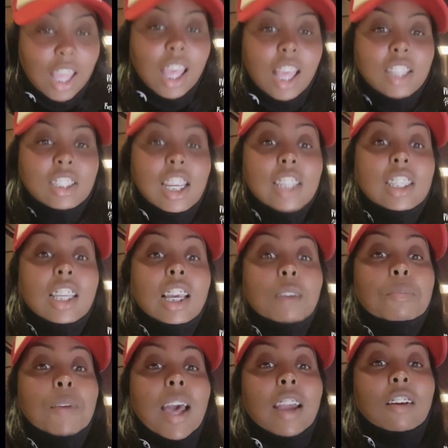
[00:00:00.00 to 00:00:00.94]
I mean, she has a
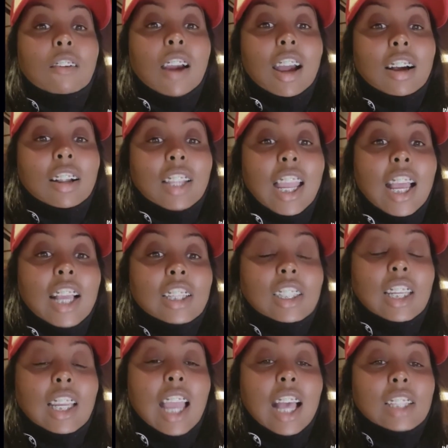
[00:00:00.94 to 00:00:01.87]
good background. Yeah,
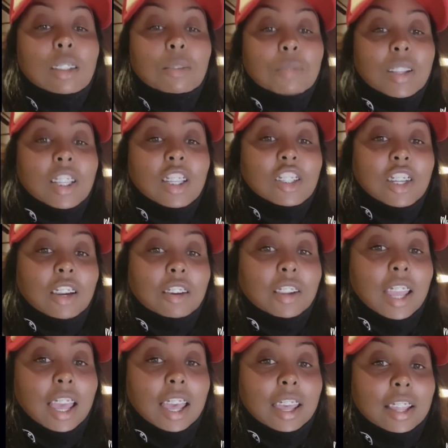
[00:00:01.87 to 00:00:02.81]
like, she hasn't been to
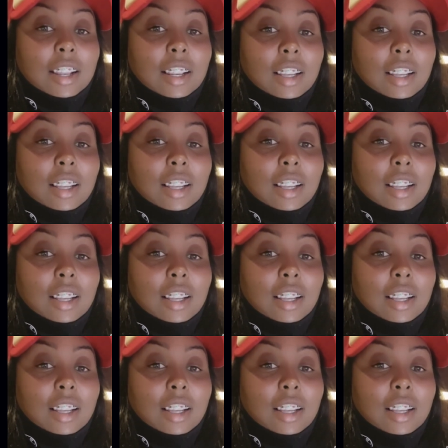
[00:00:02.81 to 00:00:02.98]
jail yet.